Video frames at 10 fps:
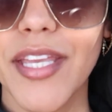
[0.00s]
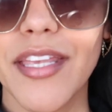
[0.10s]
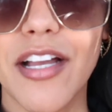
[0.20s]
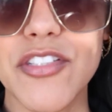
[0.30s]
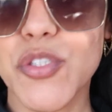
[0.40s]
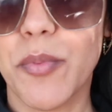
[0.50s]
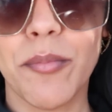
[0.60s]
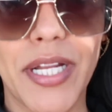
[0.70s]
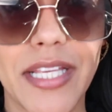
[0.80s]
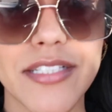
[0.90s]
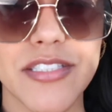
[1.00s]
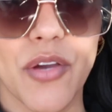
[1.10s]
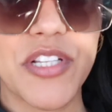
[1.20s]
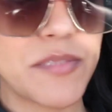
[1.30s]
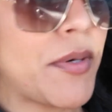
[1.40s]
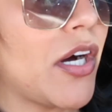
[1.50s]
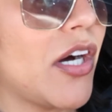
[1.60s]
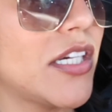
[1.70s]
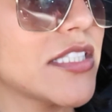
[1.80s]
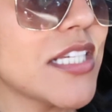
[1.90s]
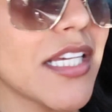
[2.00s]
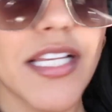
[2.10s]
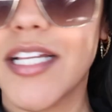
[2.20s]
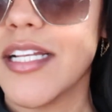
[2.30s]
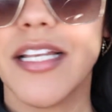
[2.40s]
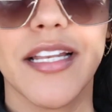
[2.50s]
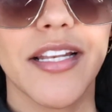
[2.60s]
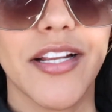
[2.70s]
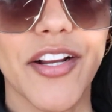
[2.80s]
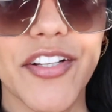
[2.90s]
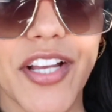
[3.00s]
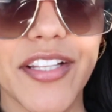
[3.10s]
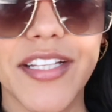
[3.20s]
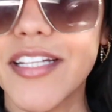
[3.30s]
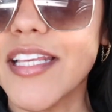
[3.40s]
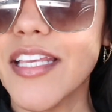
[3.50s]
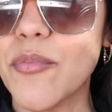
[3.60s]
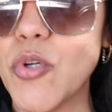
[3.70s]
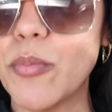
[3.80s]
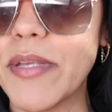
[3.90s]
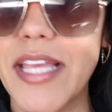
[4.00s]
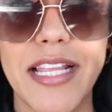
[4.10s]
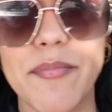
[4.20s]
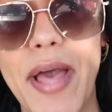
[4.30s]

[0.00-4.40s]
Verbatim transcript: he got super muddy. So his paws are done and he will be getting a